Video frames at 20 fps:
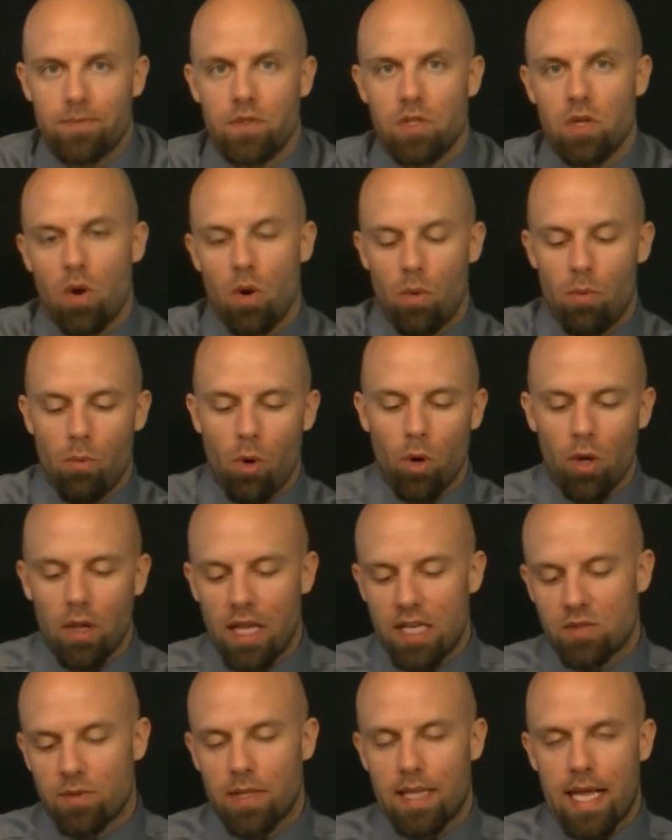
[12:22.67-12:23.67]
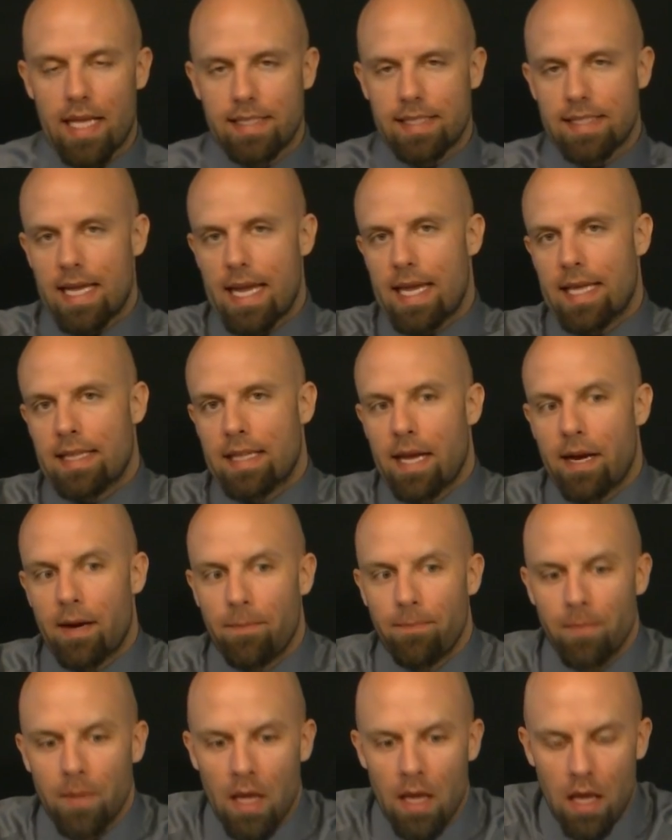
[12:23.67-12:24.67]
So more or less what that's saying
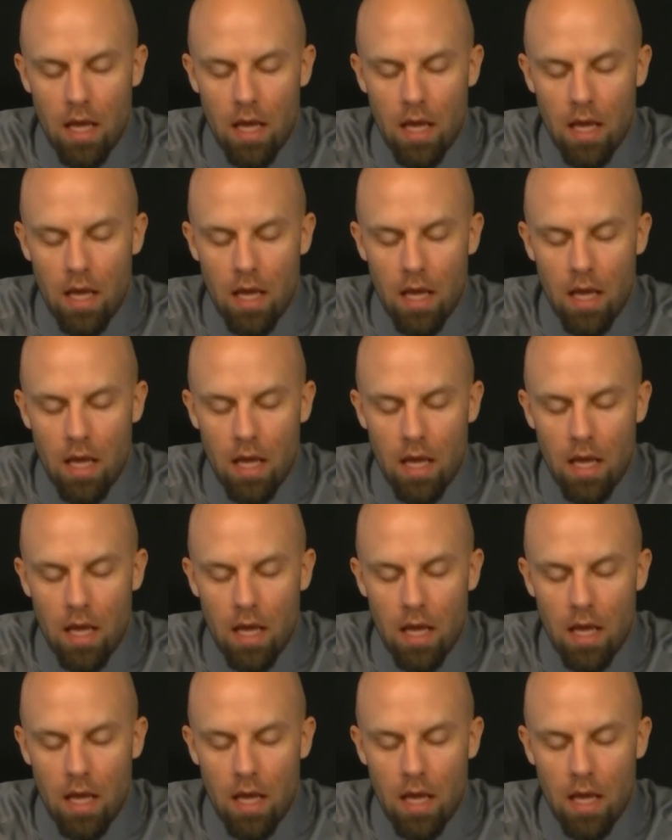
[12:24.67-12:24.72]
there,